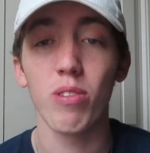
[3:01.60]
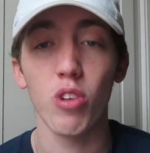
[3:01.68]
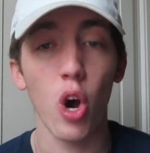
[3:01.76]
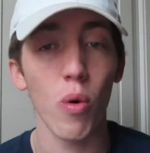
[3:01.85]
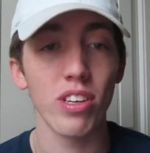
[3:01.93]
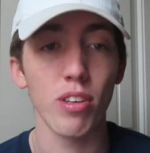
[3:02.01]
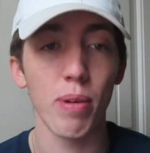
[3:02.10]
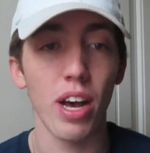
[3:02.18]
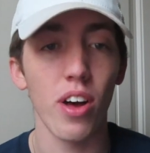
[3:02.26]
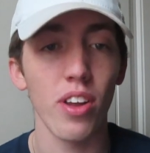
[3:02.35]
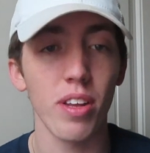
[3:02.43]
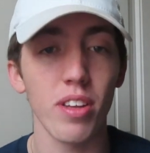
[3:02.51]
was always
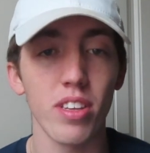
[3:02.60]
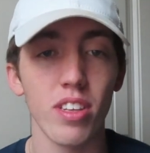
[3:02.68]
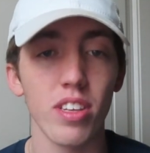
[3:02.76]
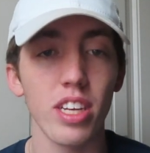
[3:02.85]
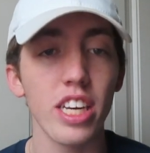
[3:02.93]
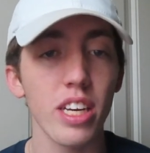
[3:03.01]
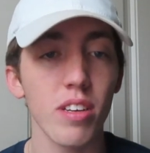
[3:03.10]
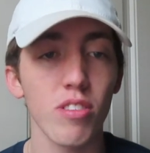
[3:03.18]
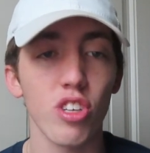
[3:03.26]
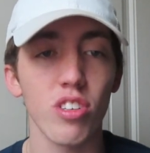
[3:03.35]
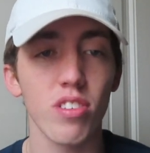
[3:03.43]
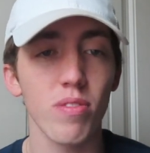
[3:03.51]
about, and leading
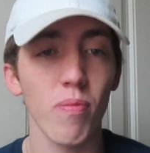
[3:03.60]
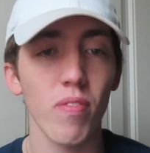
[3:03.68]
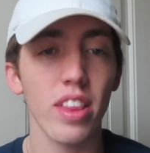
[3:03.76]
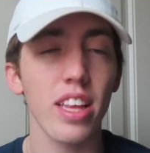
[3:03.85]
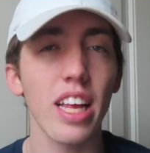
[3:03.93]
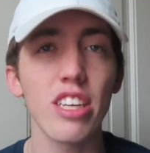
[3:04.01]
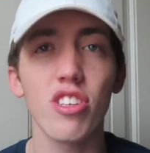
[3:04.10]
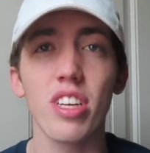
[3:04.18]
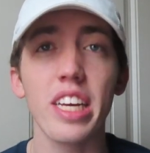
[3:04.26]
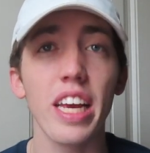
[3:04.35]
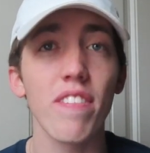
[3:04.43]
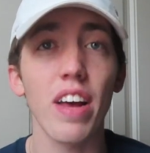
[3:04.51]
that's just
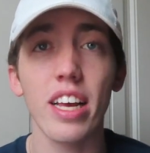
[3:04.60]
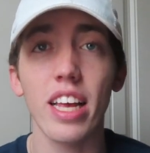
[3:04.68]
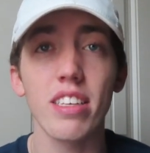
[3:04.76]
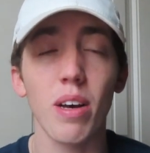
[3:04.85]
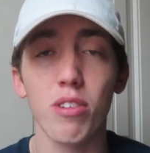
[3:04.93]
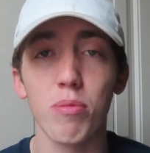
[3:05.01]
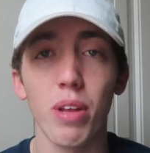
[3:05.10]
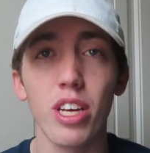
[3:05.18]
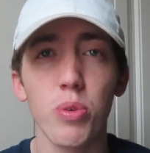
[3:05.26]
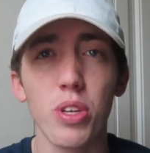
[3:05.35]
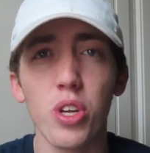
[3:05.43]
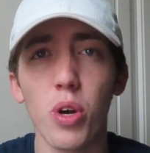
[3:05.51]
a gift I guess I was
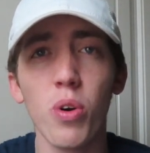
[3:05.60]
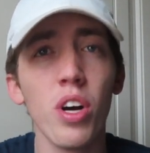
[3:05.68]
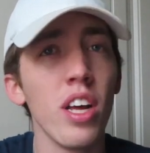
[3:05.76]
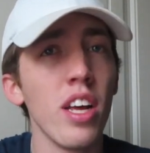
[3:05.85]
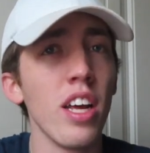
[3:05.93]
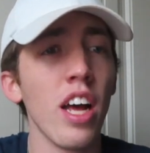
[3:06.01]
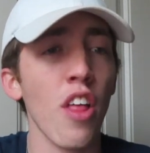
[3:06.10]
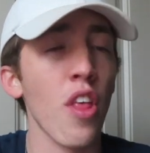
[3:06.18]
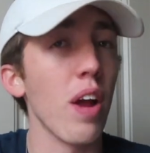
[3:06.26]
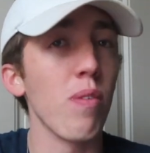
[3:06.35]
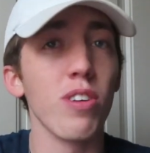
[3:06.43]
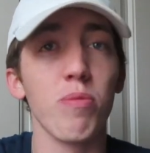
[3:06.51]
blessed with. You know,
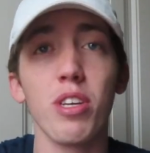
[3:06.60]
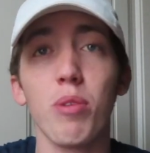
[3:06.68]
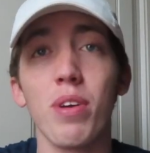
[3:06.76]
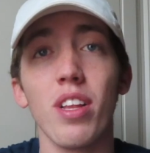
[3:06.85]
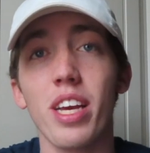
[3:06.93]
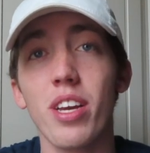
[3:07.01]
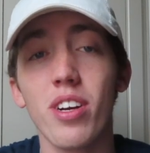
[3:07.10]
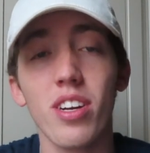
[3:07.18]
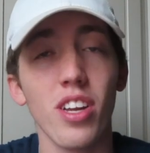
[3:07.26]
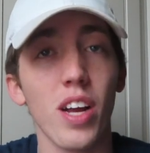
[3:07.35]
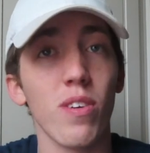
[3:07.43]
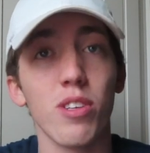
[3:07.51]
not everyone's meant to be a
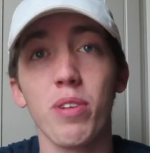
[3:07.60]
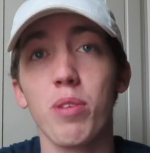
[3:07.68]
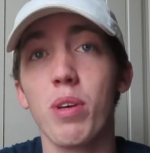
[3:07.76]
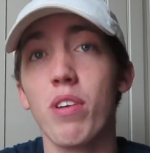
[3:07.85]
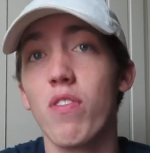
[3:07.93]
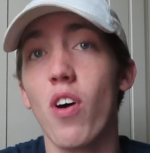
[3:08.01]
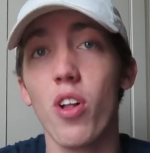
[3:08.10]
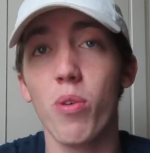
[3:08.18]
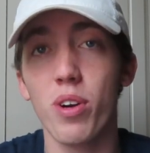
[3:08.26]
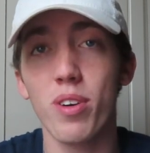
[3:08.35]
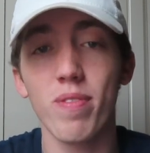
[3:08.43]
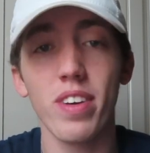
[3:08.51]
leader. Not everyone's meant to be a
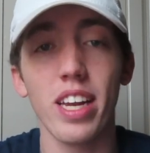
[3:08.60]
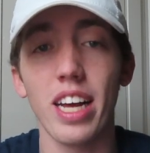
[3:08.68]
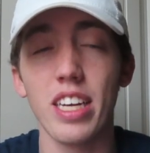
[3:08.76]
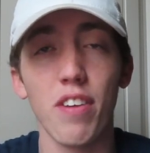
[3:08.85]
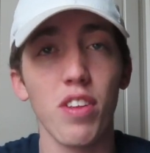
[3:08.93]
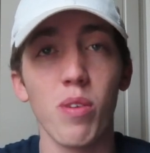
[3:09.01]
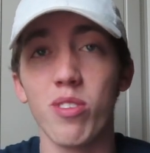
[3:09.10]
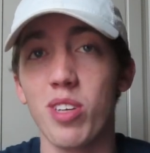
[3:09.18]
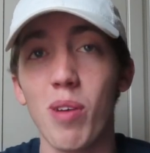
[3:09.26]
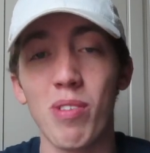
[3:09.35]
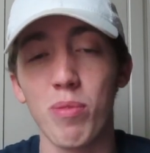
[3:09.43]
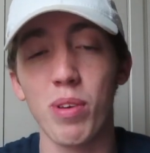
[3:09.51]
follower, and I definitely was
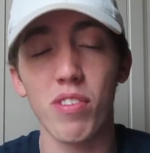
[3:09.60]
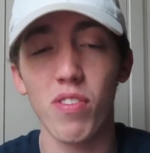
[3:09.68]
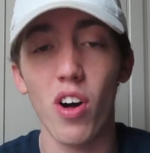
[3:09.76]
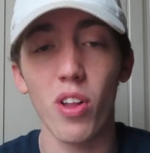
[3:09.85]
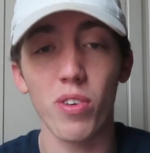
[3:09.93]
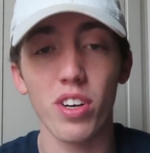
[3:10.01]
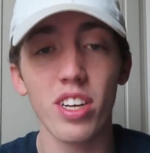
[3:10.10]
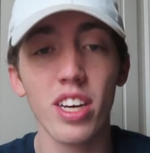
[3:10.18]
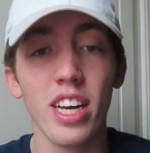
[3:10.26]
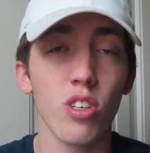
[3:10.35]
not meant to be a follower.